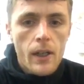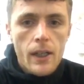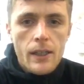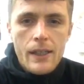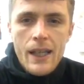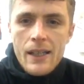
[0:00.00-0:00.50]

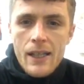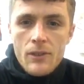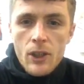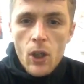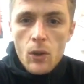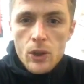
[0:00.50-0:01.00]
Then they've
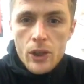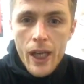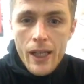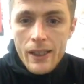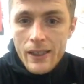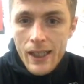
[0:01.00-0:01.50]

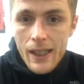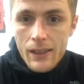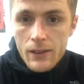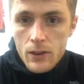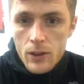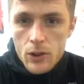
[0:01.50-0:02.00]
negotiated a
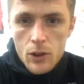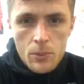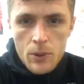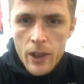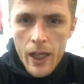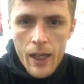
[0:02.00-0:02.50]
deal
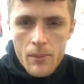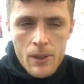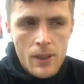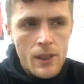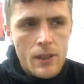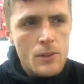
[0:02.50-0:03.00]
sometime in the